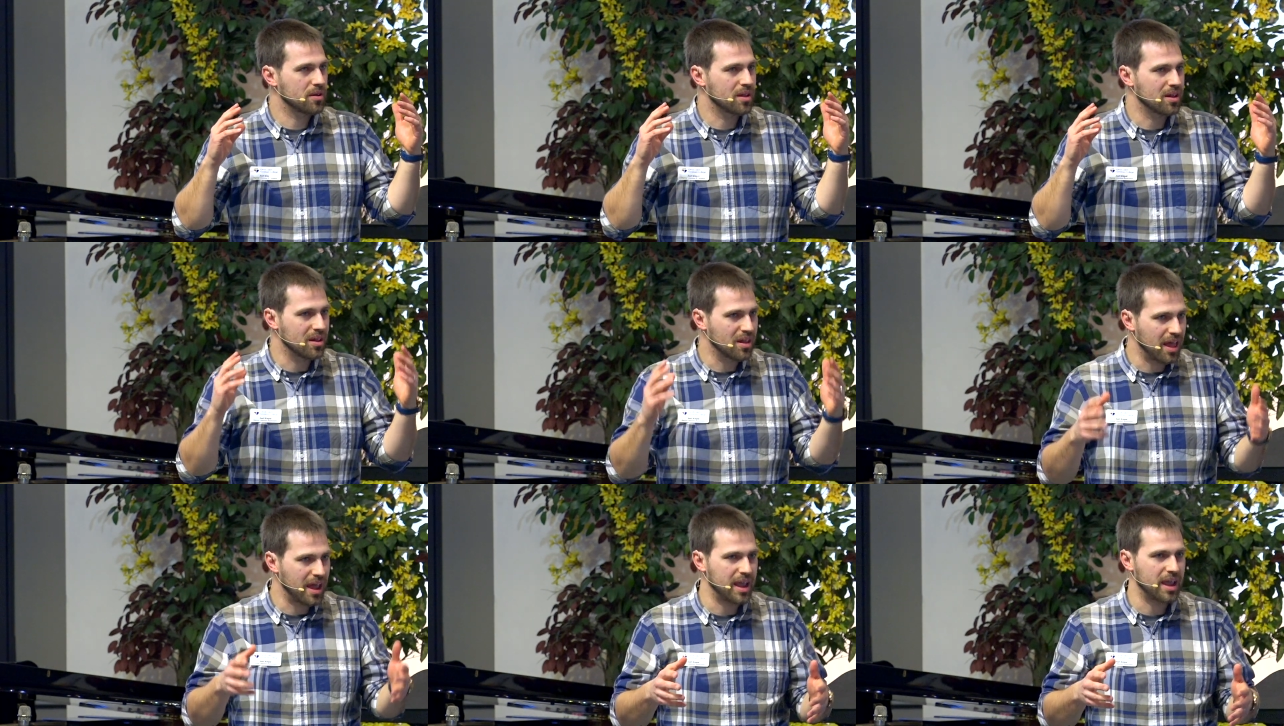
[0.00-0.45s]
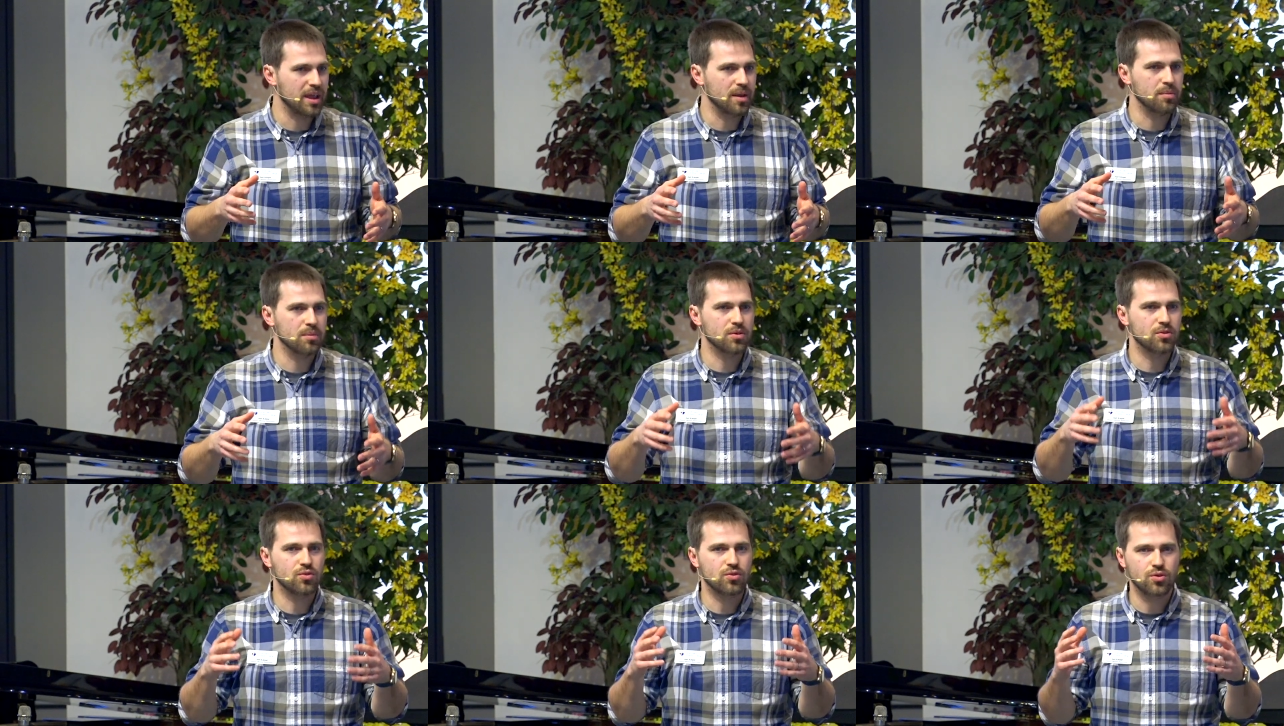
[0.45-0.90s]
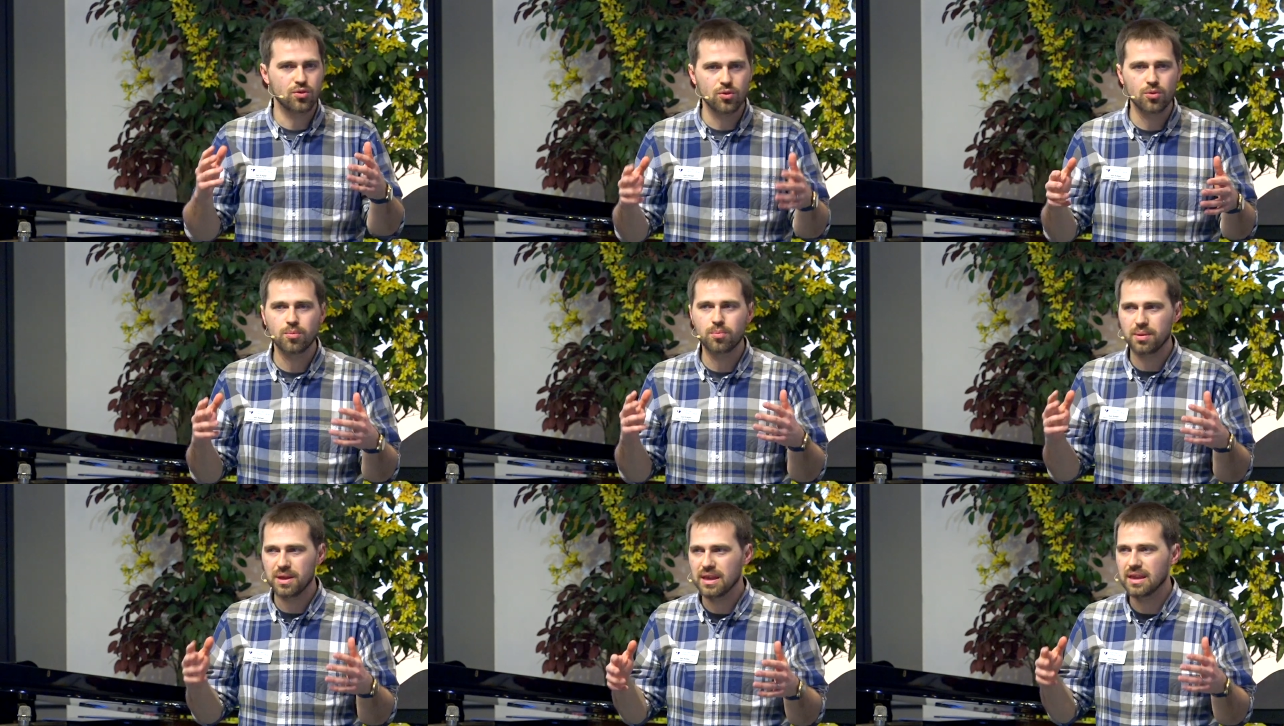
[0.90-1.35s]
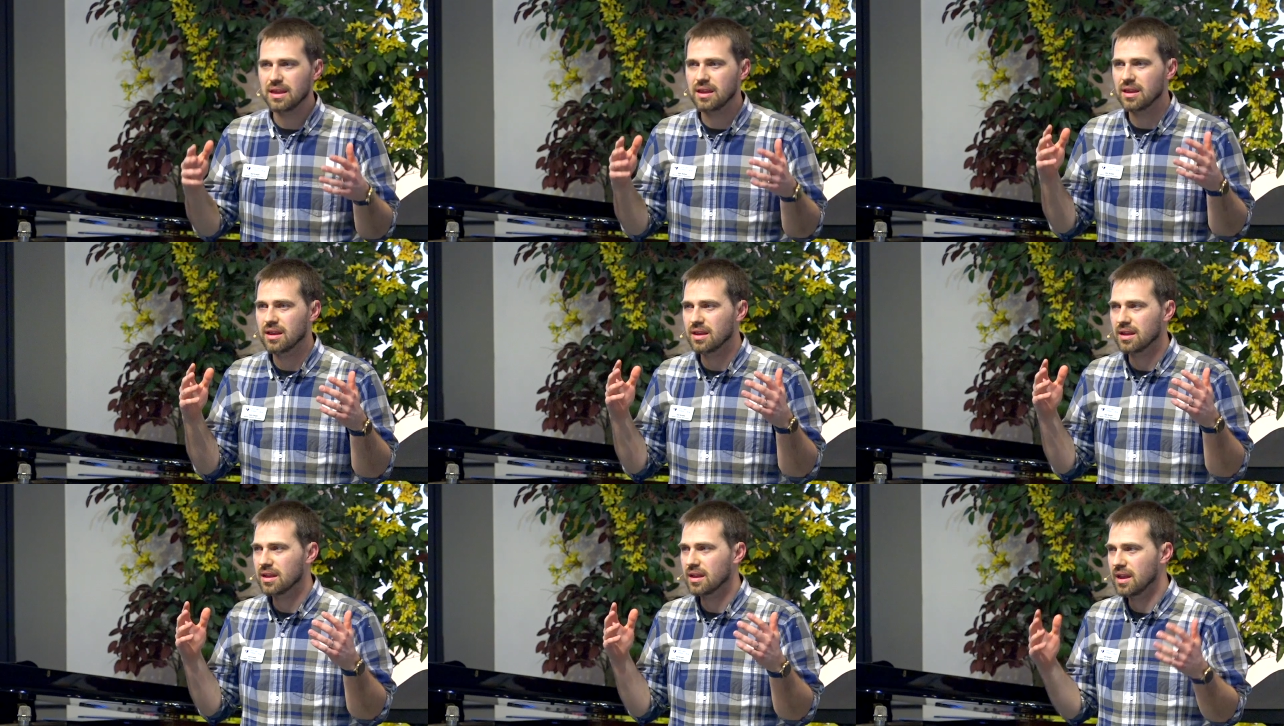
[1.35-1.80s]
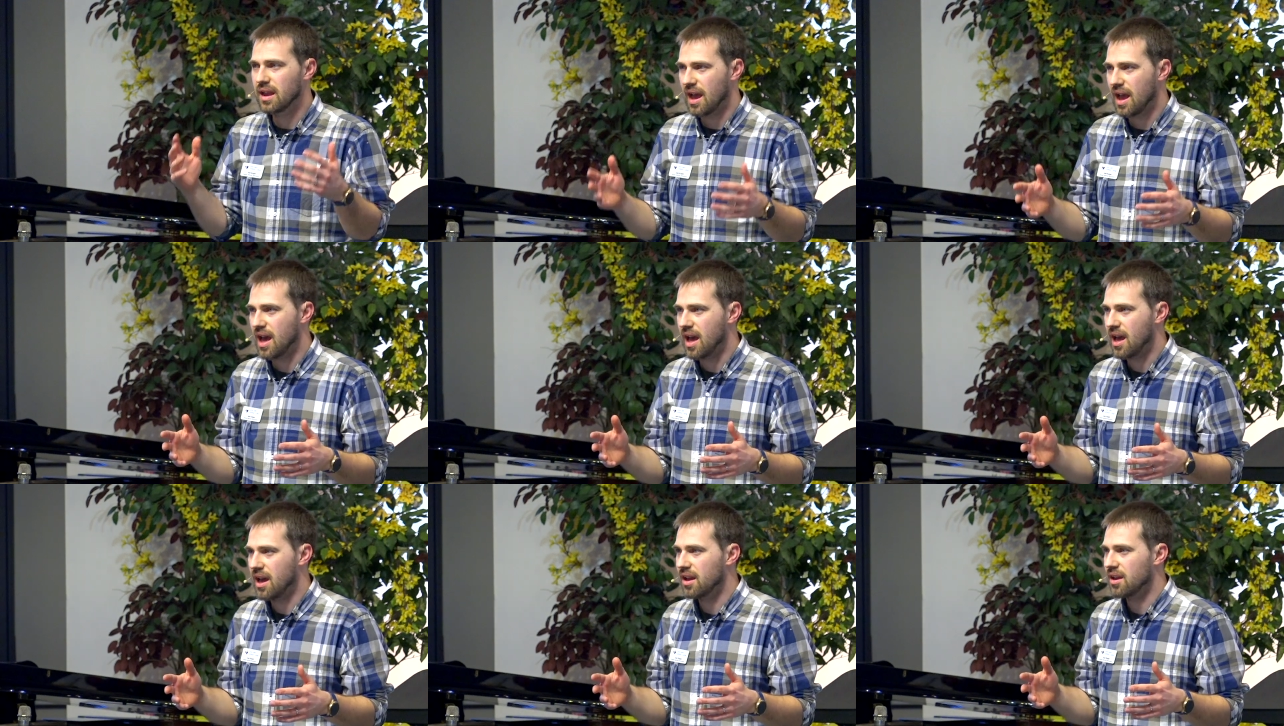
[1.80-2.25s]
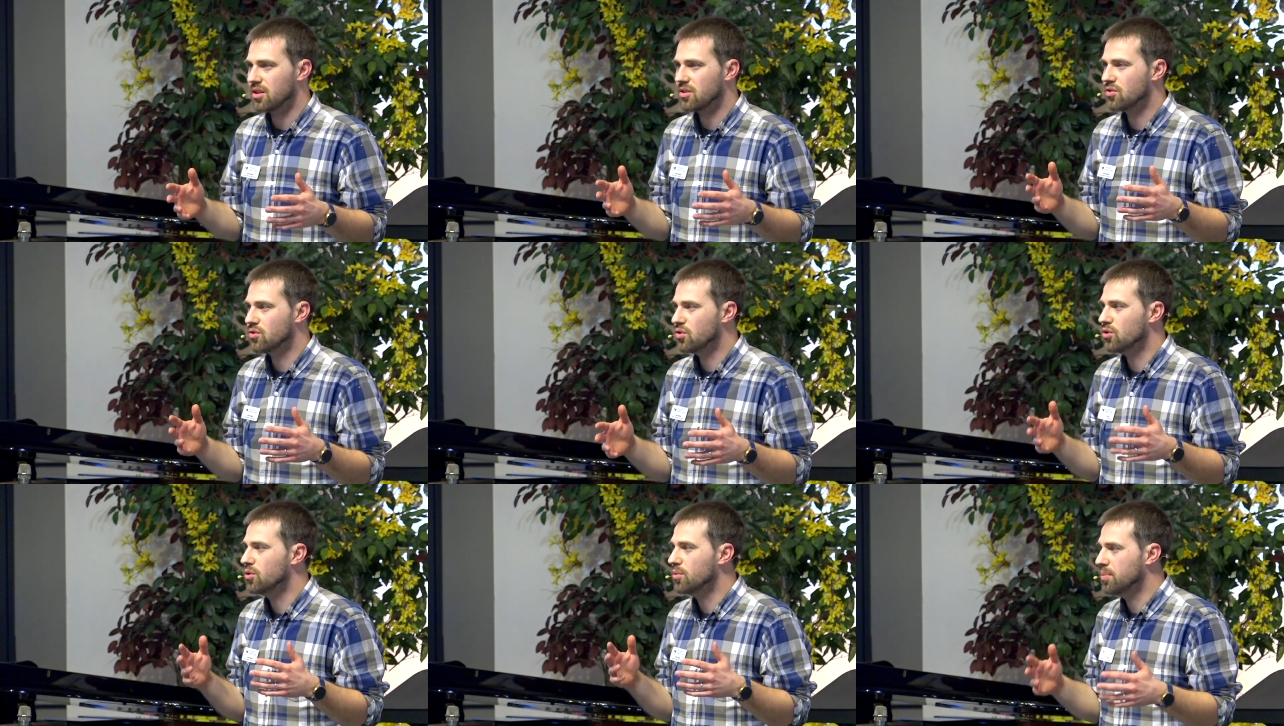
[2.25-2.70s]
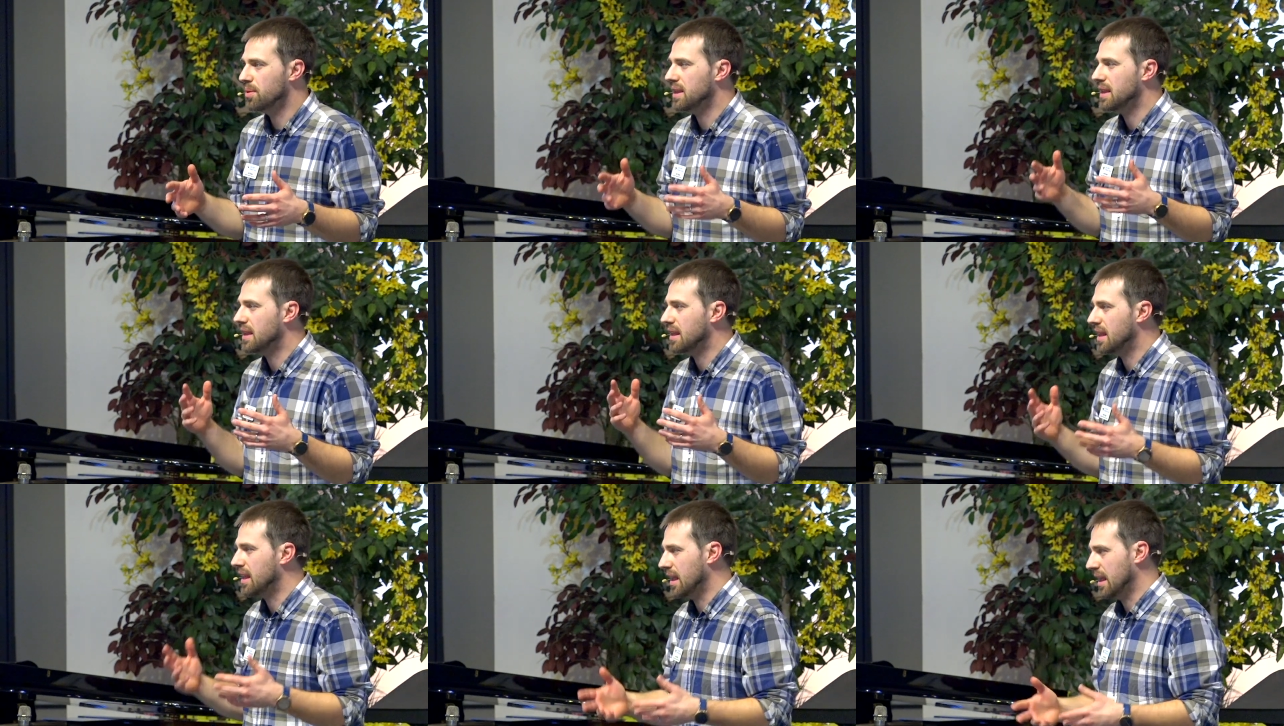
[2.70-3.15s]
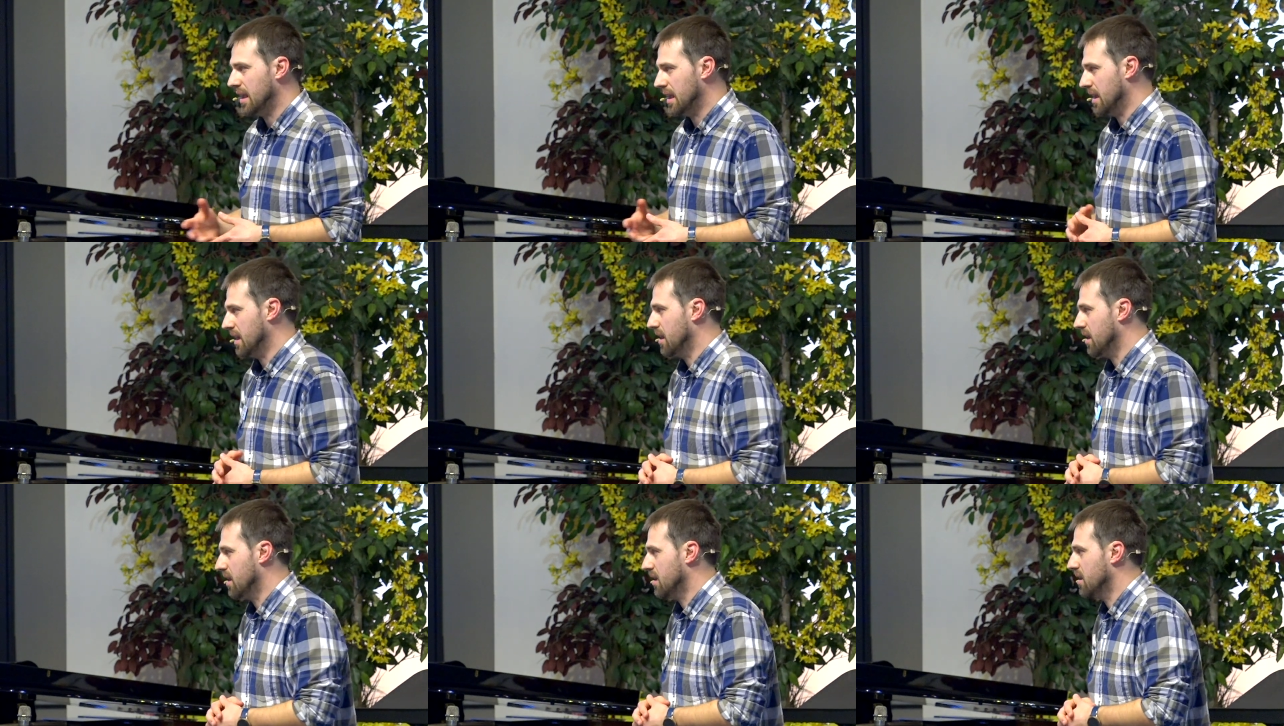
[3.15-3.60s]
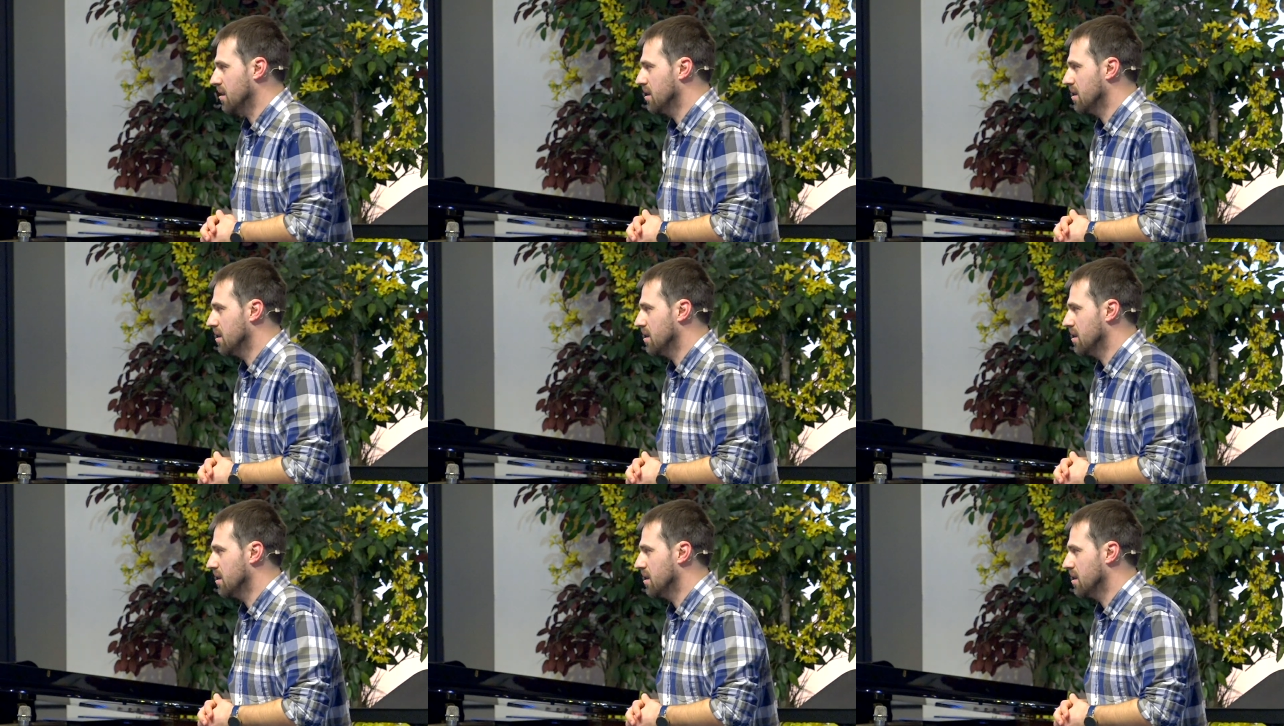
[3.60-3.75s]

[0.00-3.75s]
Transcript: claim to be God, to be king?